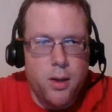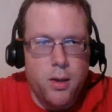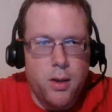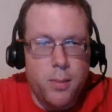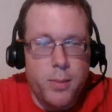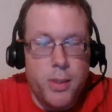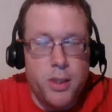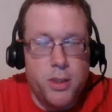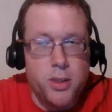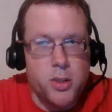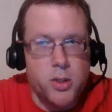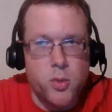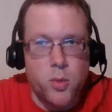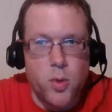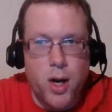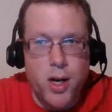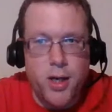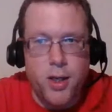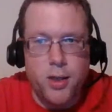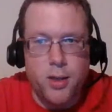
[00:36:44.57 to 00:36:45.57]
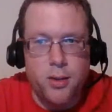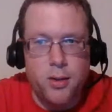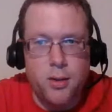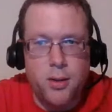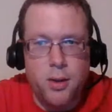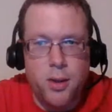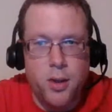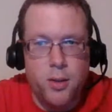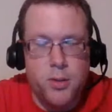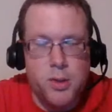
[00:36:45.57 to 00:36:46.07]
mean just writing,
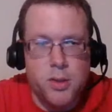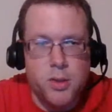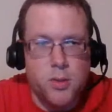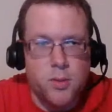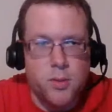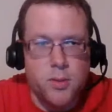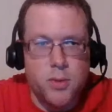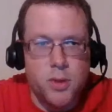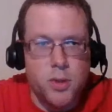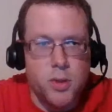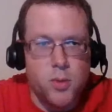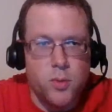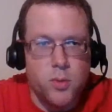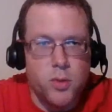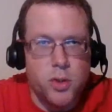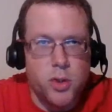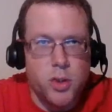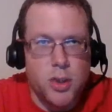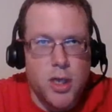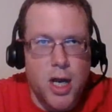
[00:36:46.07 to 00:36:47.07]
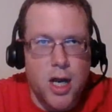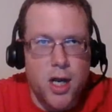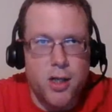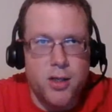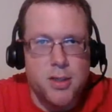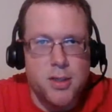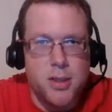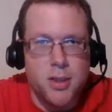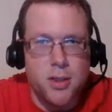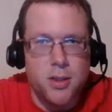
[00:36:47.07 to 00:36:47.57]
just
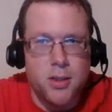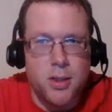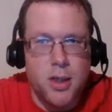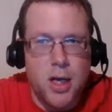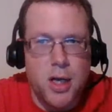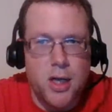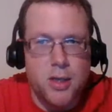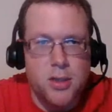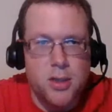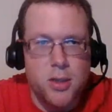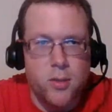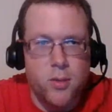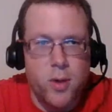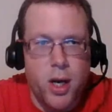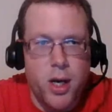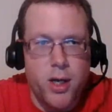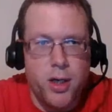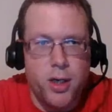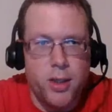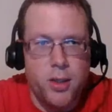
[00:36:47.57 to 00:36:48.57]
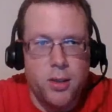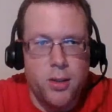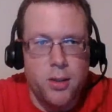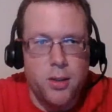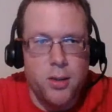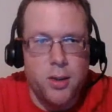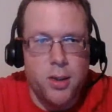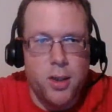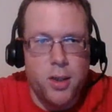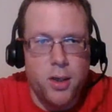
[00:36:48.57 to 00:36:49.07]
constant writing,
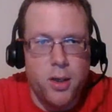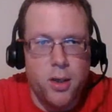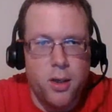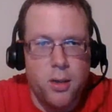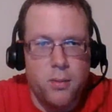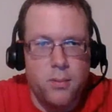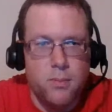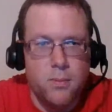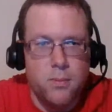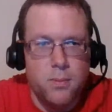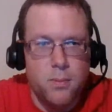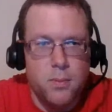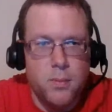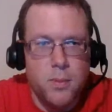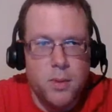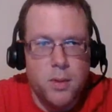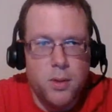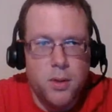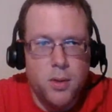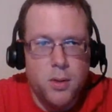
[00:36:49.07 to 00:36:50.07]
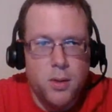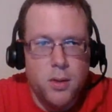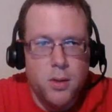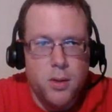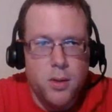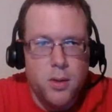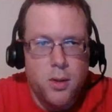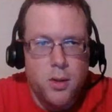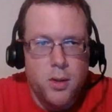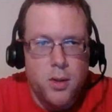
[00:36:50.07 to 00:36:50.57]
and then I
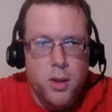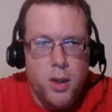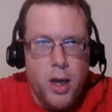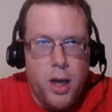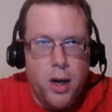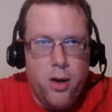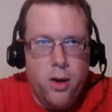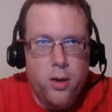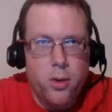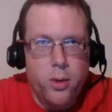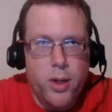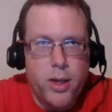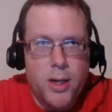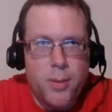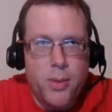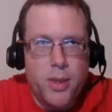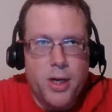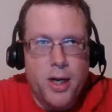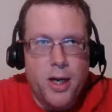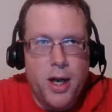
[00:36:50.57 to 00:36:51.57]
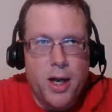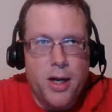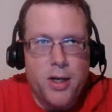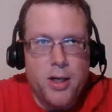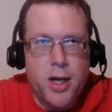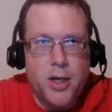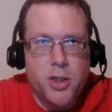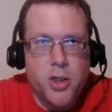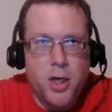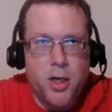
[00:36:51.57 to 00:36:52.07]
don't know, like I mean I
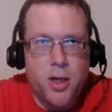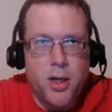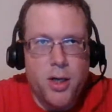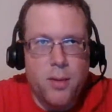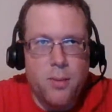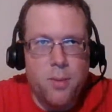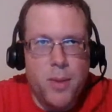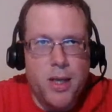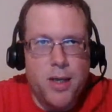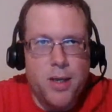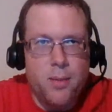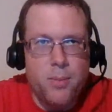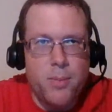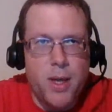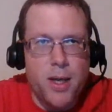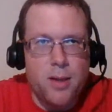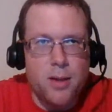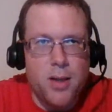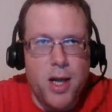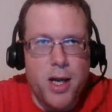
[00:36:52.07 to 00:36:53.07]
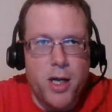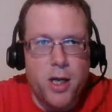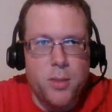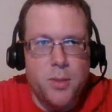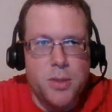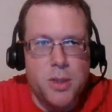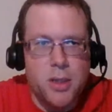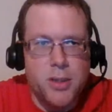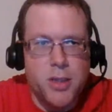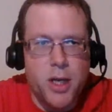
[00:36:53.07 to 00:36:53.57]
try to like make
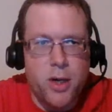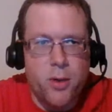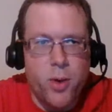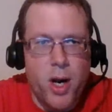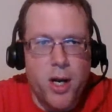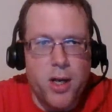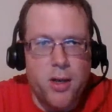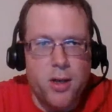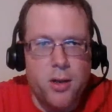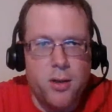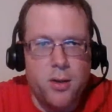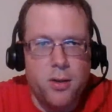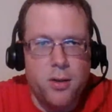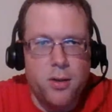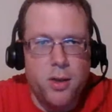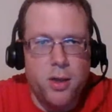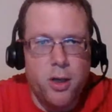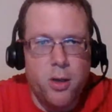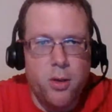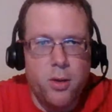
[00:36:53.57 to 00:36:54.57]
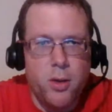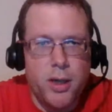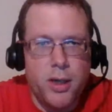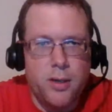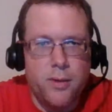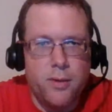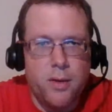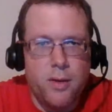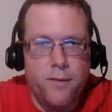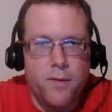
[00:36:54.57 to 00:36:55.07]
lineups as I write. Like
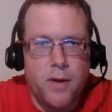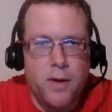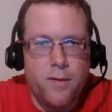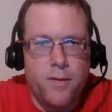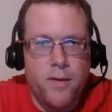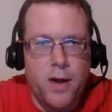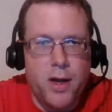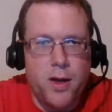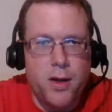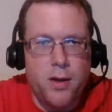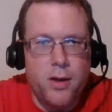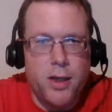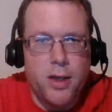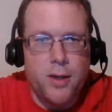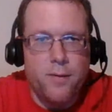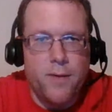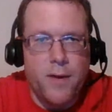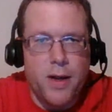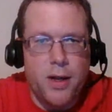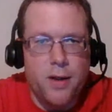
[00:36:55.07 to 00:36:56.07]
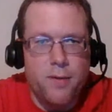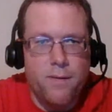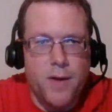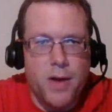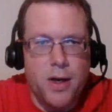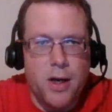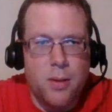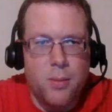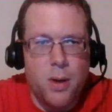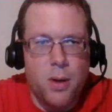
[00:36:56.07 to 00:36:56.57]
if I
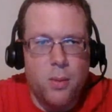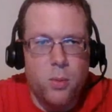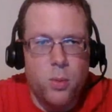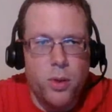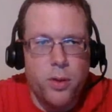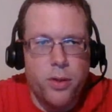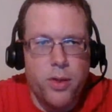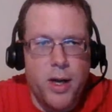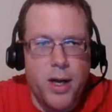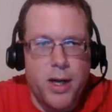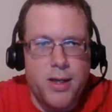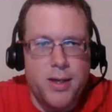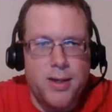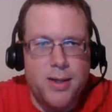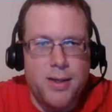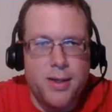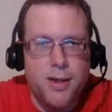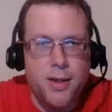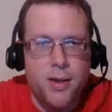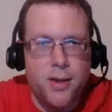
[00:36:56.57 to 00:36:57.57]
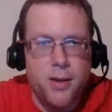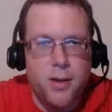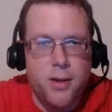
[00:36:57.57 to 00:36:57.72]
come up with an idea,